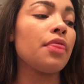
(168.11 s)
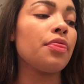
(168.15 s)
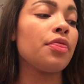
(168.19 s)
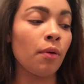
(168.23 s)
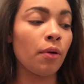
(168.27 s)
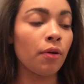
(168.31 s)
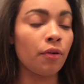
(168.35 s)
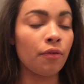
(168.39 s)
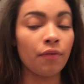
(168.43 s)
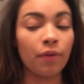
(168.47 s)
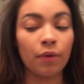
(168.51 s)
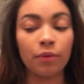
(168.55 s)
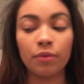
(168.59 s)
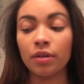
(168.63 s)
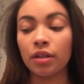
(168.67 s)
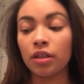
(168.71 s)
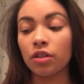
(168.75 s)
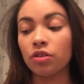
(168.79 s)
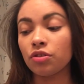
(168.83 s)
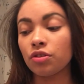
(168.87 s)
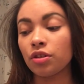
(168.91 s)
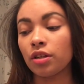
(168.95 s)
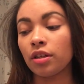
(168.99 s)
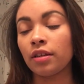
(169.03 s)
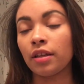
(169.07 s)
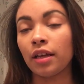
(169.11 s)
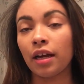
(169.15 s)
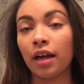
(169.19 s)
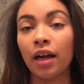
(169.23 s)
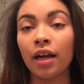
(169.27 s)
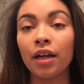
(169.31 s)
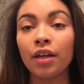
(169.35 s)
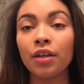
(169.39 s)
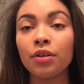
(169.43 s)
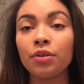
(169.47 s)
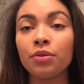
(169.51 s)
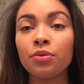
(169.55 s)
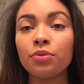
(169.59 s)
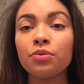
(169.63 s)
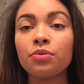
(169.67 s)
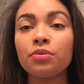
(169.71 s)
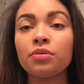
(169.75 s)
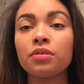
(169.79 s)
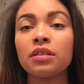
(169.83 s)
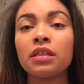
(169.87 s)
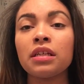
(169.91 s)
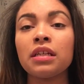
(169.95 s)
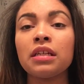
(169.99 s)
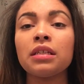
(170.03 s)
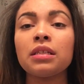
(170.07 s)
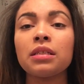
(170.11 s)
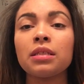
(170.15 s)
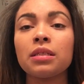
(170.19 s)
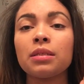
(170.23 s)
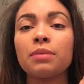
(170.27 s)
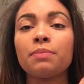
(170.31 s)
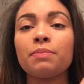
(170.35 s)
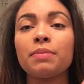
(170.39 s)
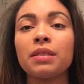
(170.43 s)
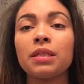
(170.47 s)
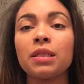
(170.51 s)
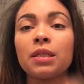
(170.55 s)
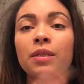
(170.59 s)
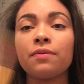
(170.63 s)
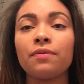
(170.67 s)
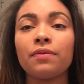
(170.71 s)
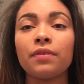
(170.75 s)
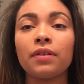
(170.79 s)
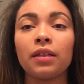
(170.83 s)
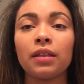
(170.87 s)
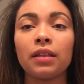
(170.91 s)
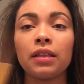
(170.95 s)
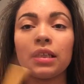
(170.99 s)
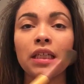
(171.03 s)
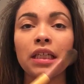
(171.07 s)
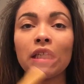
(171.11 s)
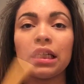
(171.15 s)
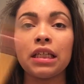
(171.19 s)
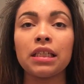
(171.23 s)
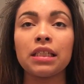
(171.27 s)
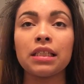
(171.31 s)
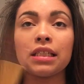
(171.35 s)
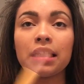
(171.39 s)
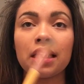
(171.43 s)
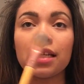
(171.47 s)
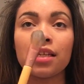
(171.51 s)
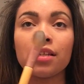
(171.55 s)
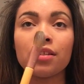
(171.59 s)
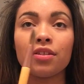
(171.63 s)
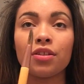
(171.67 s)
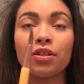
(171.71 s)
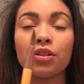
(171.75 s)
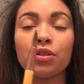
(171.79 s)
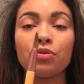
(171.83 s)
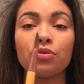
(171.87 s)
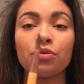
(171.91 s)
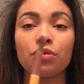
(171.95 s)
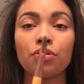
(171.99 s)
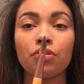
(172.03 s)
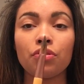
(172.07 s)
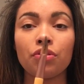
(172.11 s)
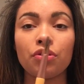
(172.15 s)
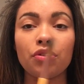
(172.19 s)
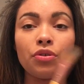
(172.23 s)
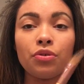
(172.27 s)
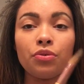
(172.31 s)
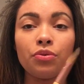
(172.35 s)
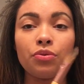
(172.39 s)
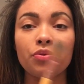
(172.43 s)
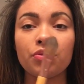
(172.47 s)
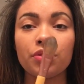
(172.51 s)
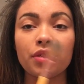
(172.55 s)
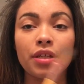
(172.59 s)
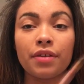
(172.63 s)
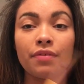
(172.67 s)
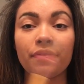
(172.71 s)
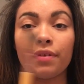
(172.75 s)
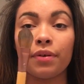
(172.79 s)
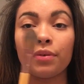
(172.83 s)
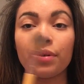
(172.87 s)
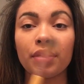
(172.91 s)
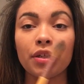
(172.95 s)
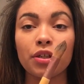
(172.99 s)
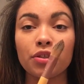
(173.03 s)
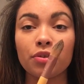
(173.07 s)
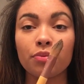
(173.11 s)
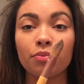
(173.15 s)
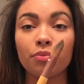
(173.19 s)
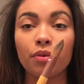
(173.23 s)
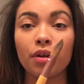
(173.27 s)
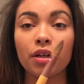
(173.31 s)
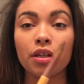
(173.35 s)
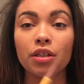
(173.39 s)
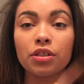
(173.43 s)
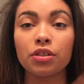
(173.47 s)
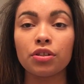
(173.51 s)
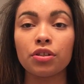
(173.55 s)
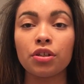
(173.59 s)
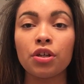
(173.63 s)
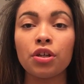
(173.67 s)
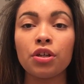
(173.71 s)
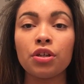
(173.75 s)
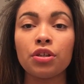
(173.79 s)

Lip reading: Our foundation that I use specifically says that you should use a foundation brush,